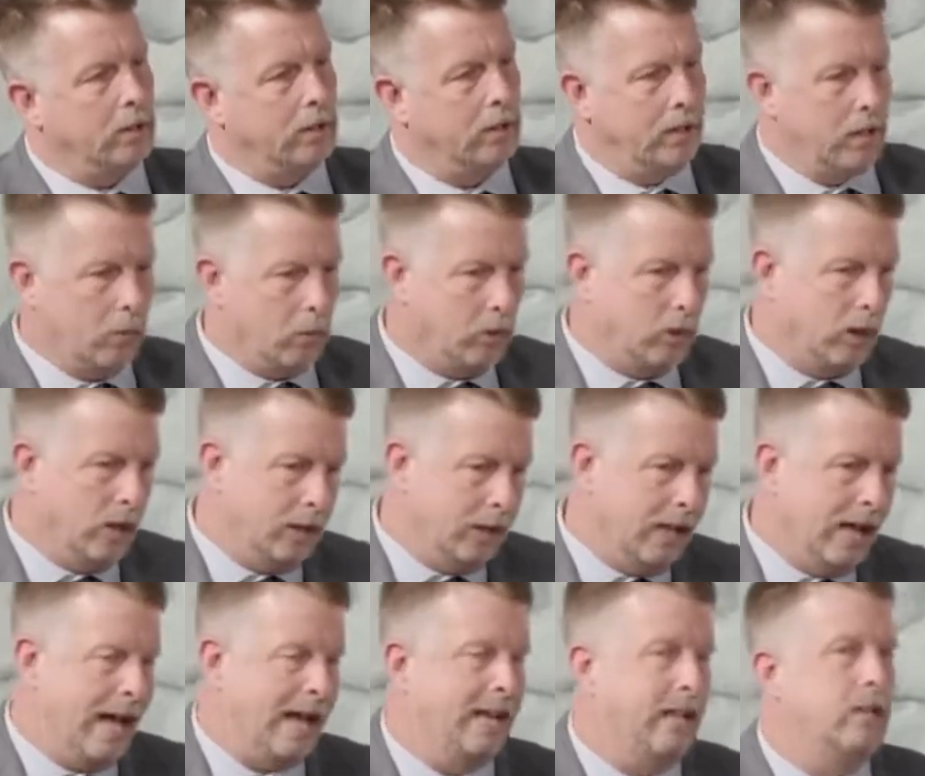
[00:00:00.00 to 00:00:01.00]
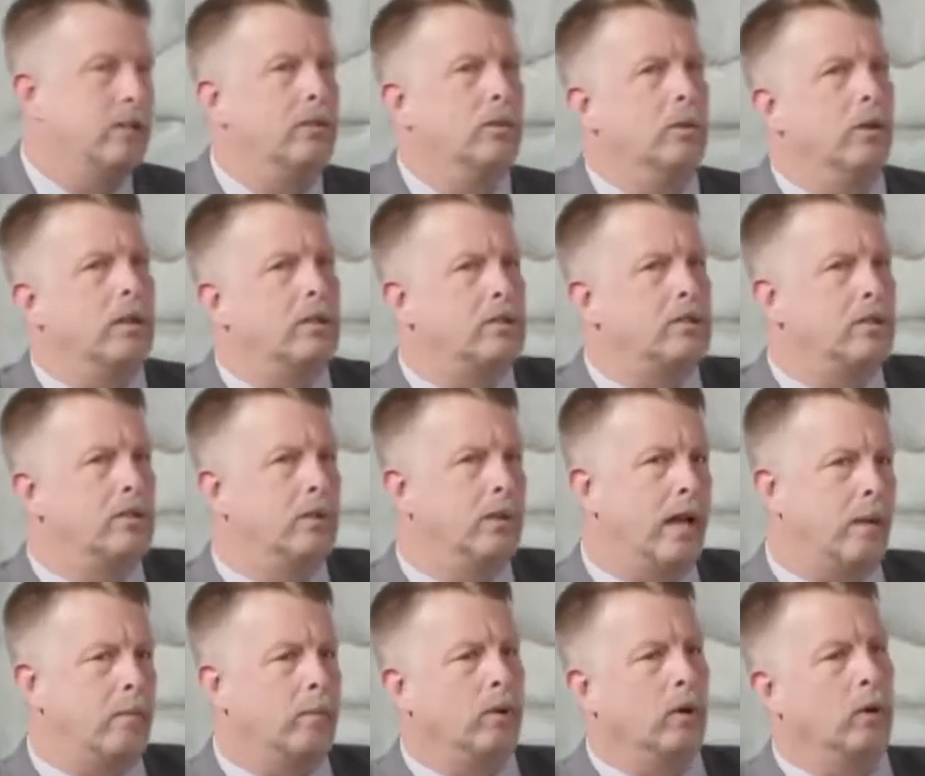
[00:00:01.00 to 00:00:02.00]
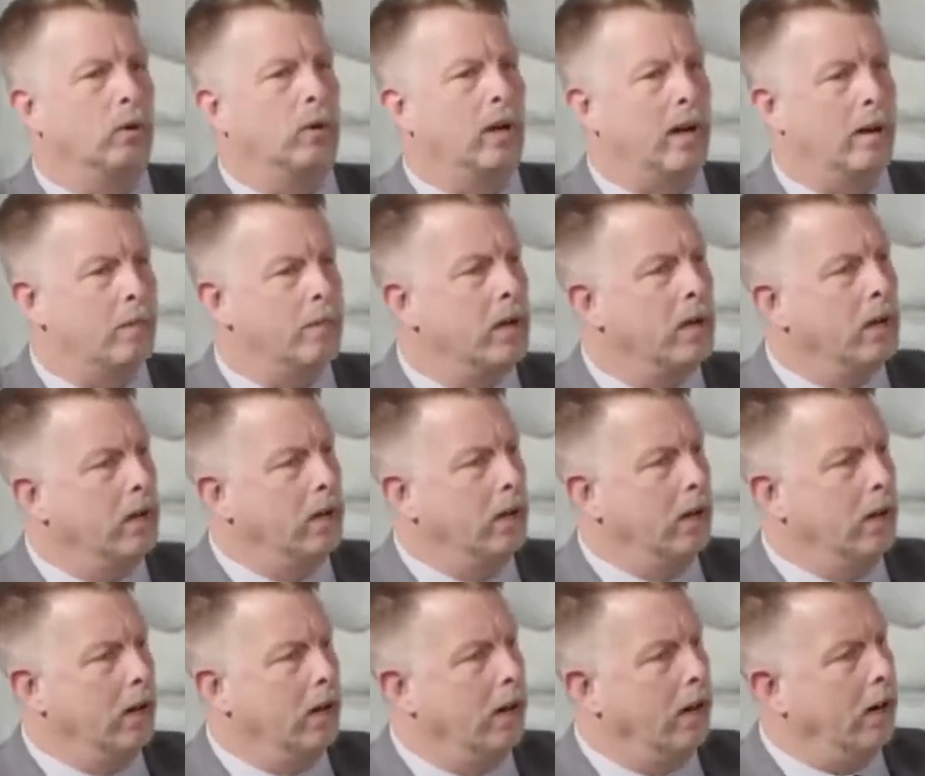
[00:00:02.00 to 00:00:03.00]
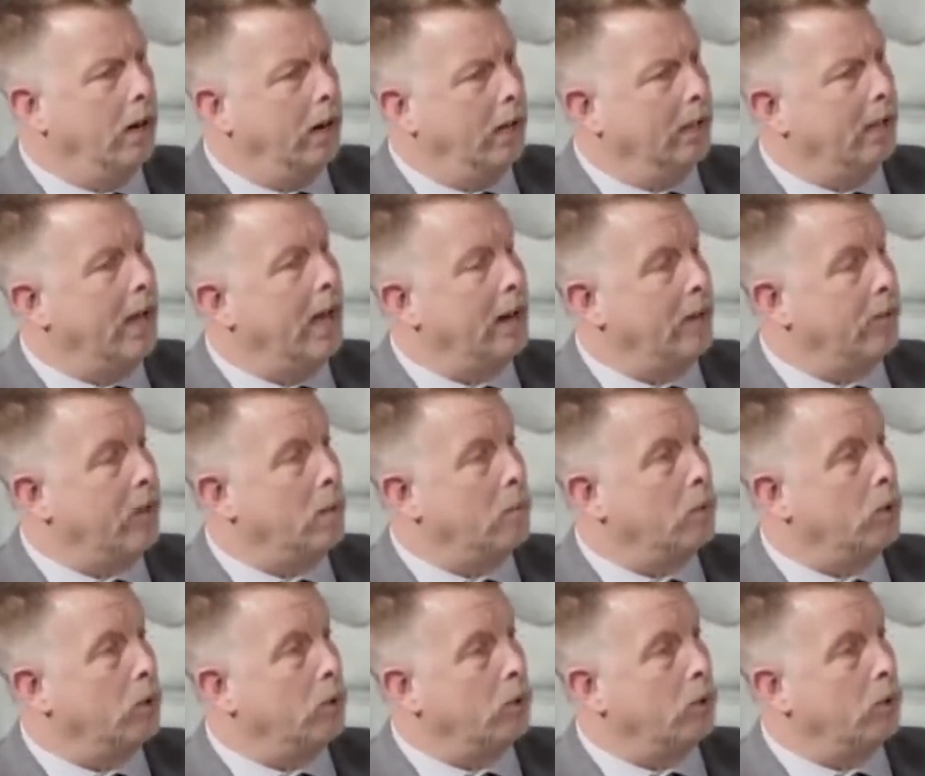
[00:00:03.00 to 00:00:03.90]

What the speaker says: that were allotted to us through that program. A lot of that